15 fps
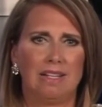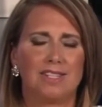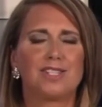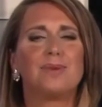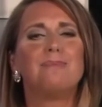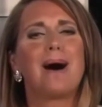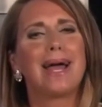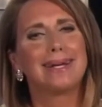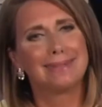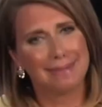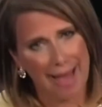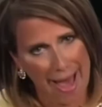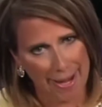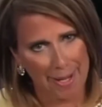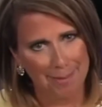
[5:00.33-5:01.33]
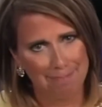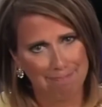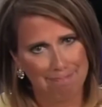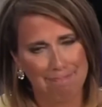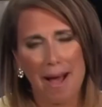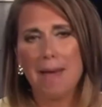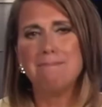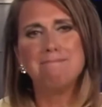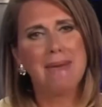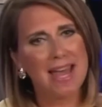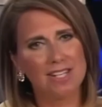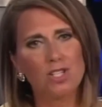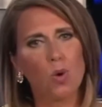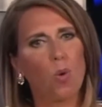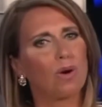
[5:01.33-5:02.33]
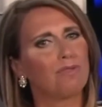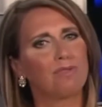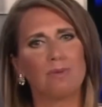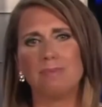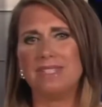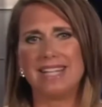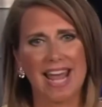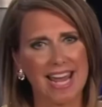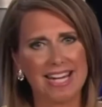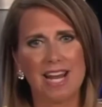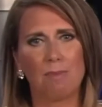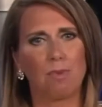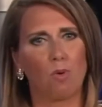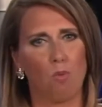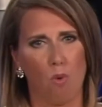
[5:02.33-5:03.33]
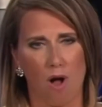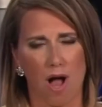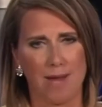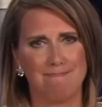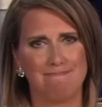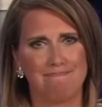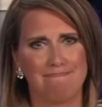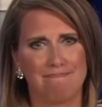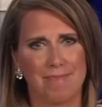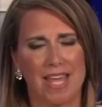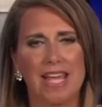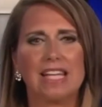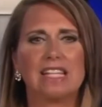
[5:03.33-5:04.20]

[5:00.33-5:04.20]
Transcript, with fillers: To Mike Latta, my mentor from day number one. He